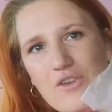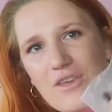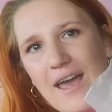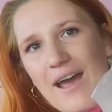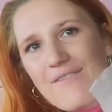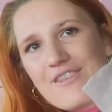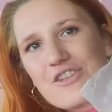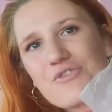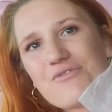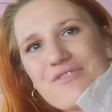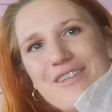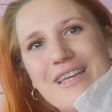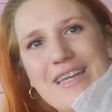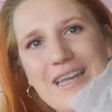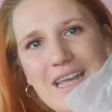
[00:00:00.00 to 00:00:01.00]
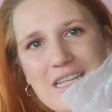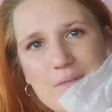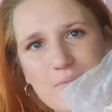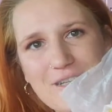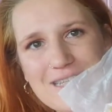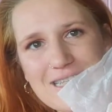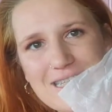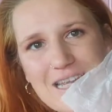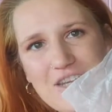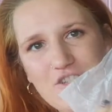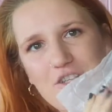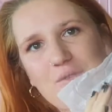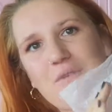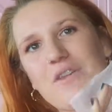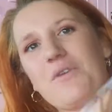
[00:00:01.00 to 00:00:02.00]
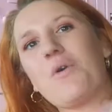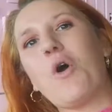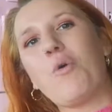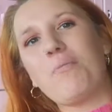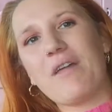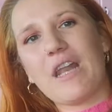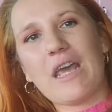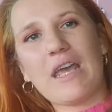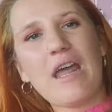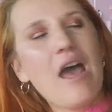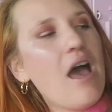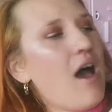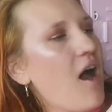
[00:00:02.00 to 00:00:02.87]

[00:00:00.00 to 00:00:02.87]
You can have this really nice presentation when you open it,